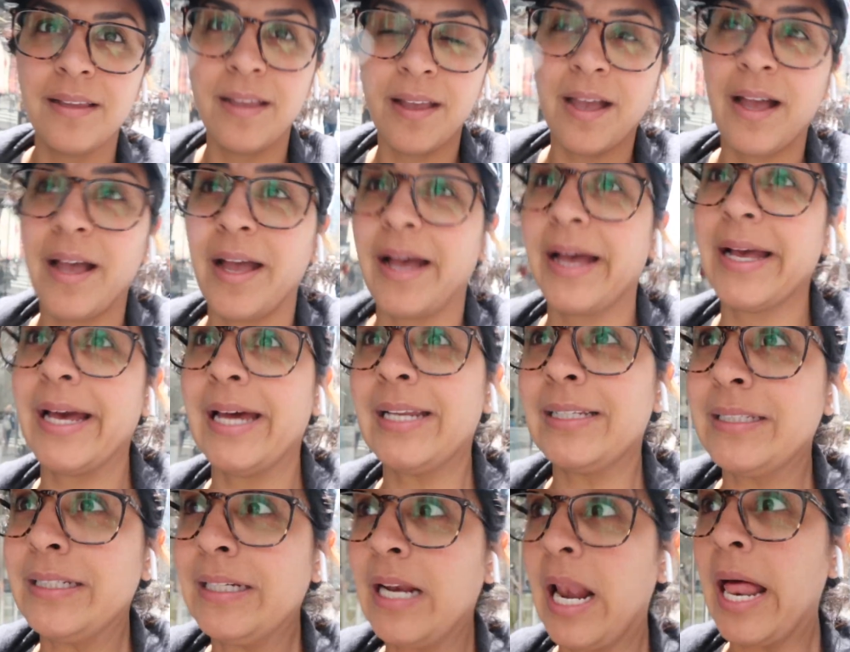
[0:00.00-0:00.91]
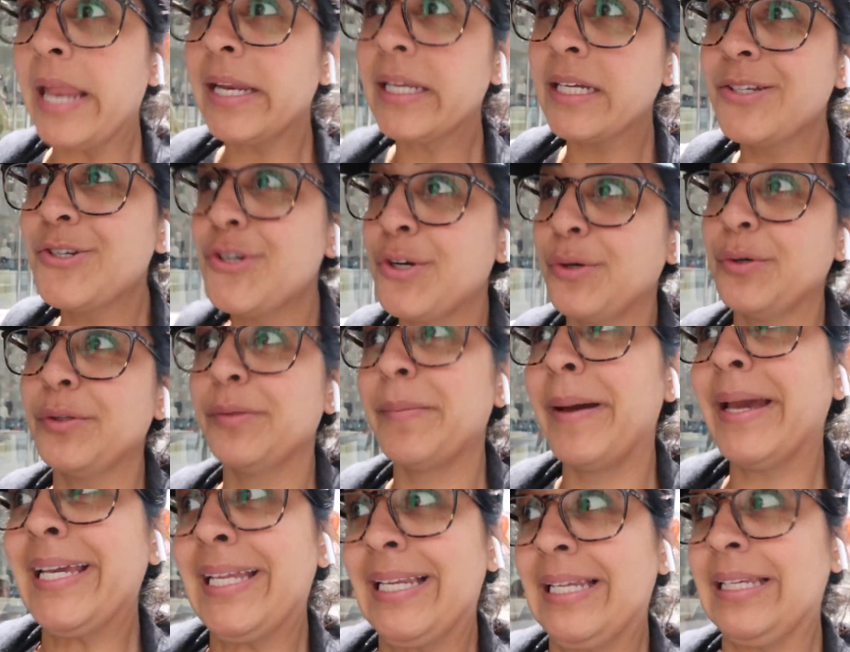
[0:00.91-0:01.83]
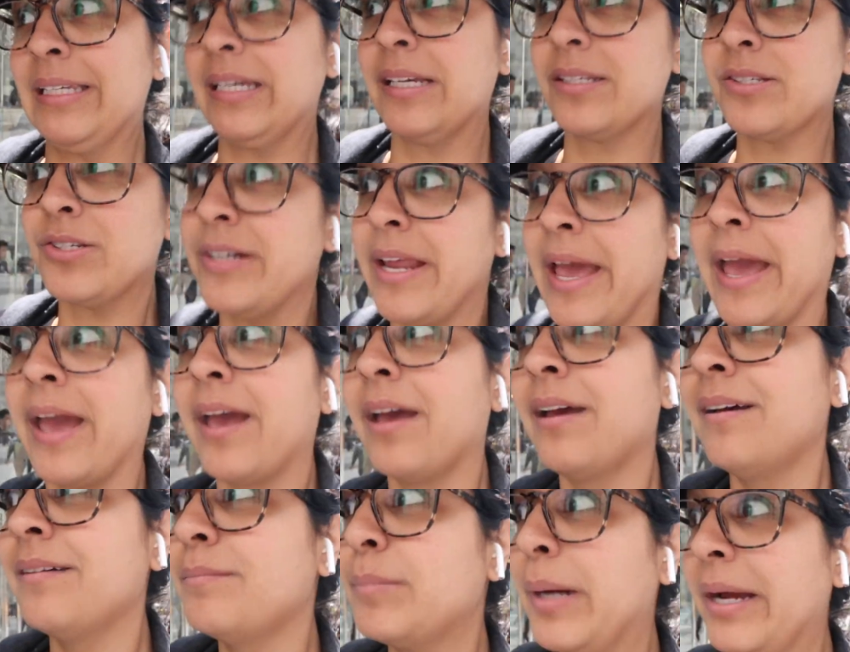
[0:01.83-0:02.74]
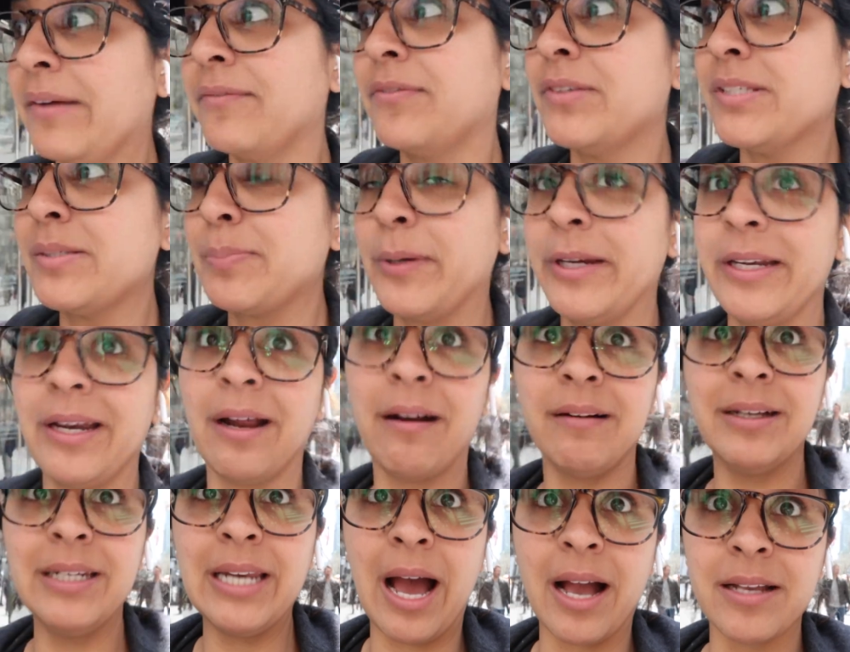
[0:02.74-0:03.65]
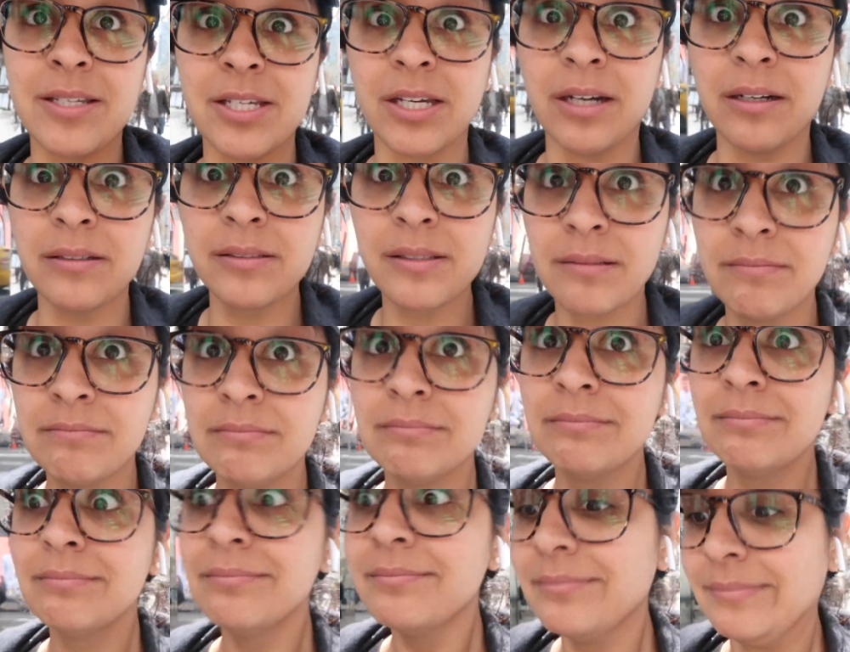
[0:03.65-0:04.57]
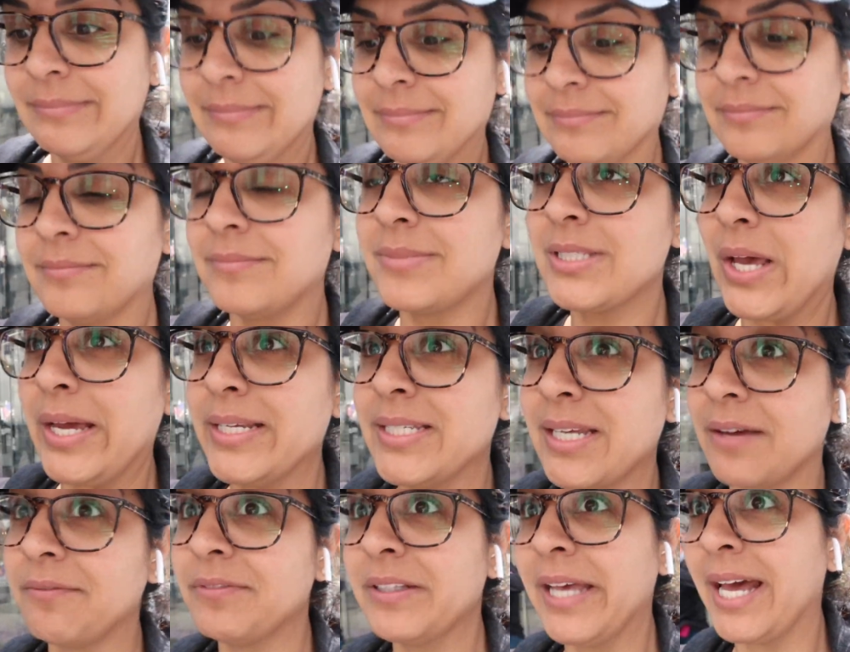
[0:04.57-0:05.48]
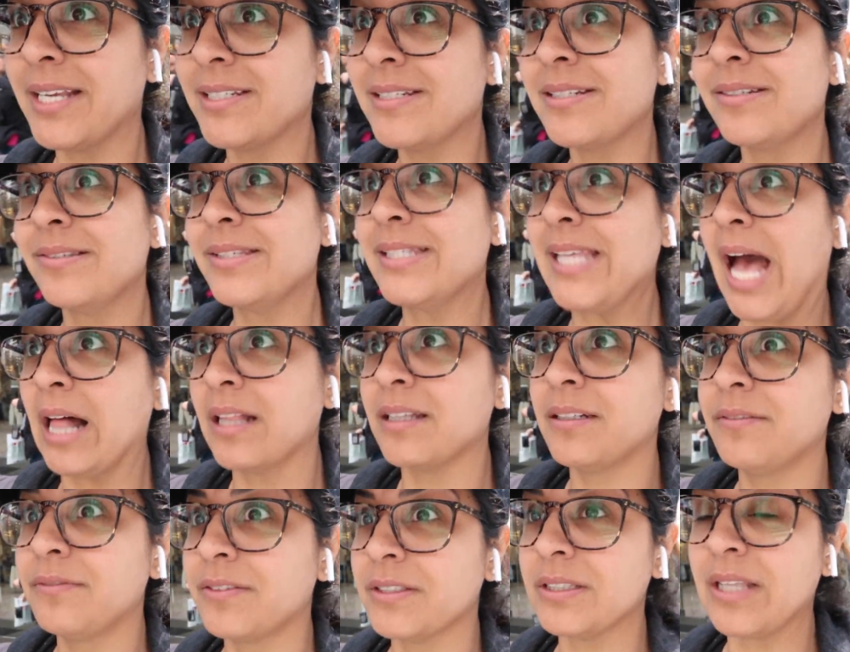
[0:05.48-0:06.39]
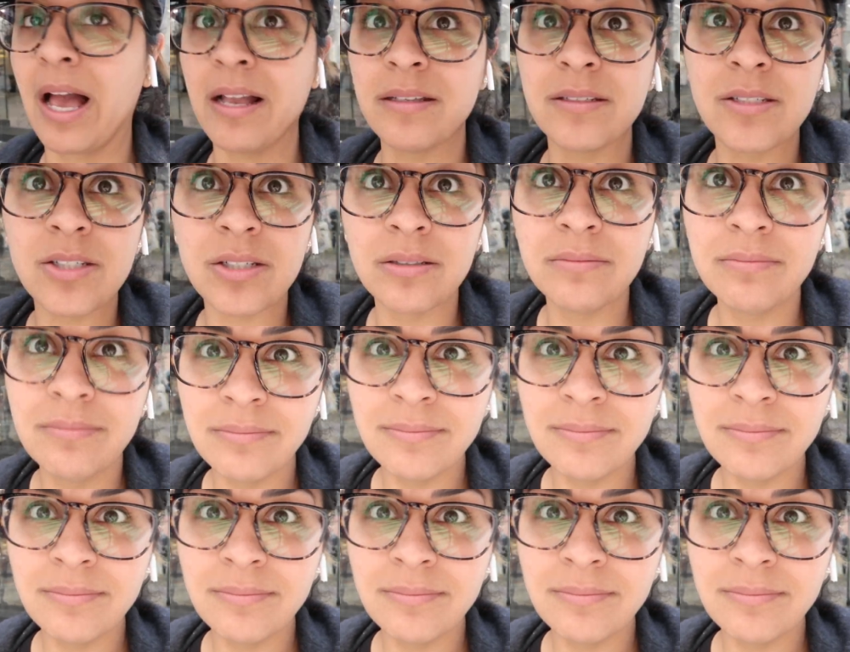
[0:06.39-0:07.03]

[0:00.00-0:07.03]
I got a little out of control with my eating yesterday. Breakfast burrito and nachos. So I definitely had to do salad for lunch.